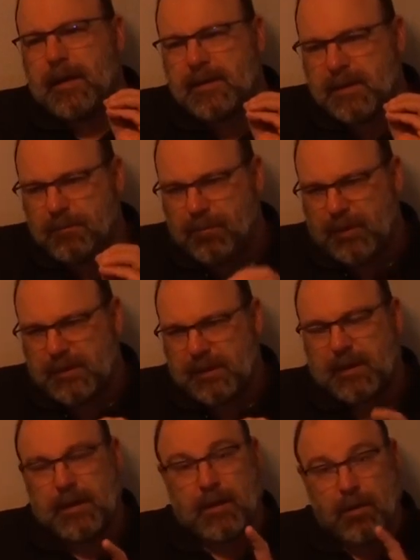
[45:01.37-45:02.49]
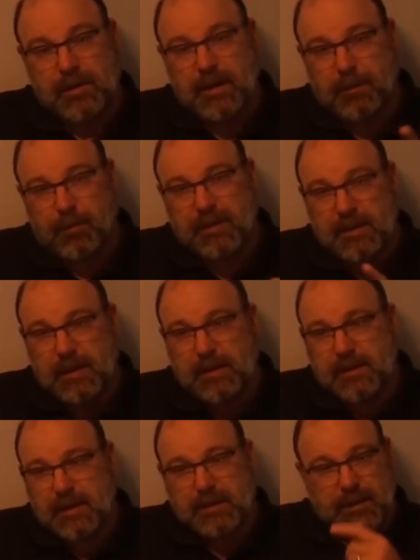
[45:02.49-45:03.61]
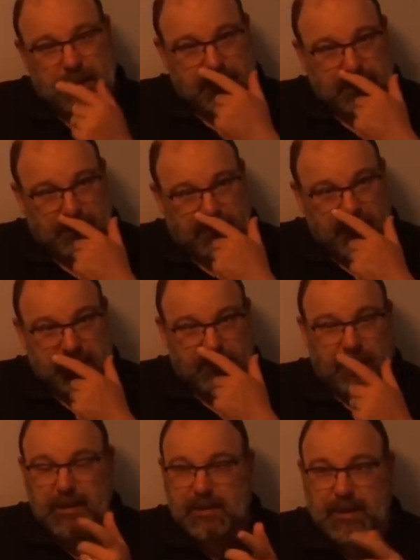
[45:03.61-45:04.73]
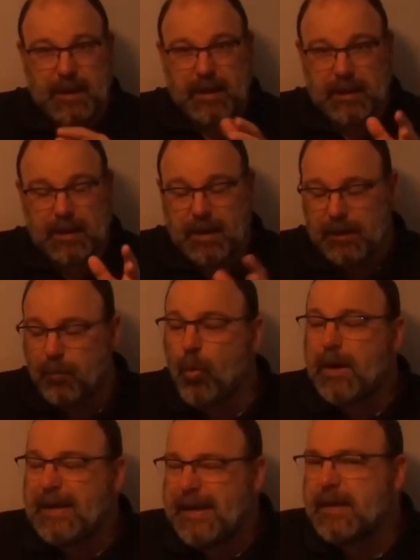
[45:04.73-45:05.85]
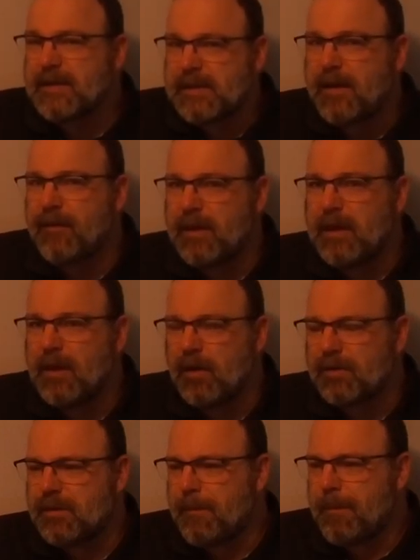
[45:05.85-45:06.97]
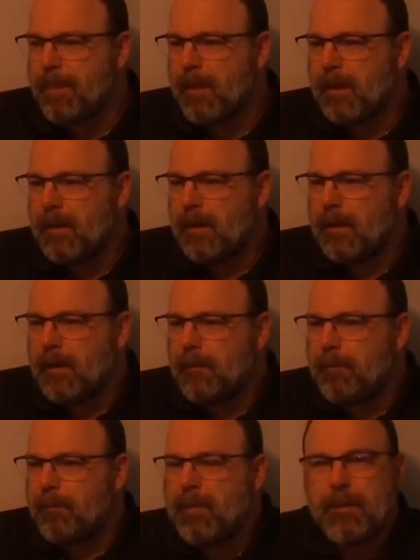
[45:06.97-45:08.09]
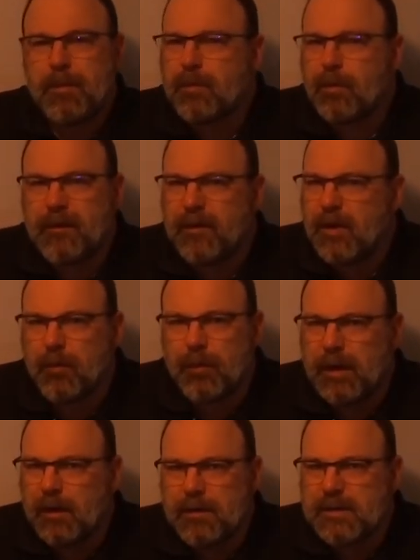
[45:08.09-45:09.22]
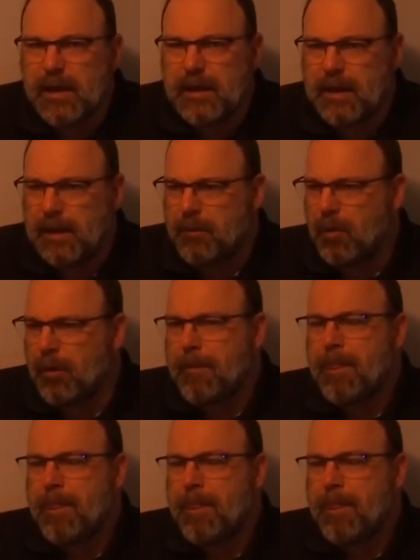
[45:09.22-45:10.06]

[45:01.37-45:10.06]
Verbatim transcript: is in prison, he goes into prison in 62, he's released in 89, 27 years. People don't even know what he looks like anymore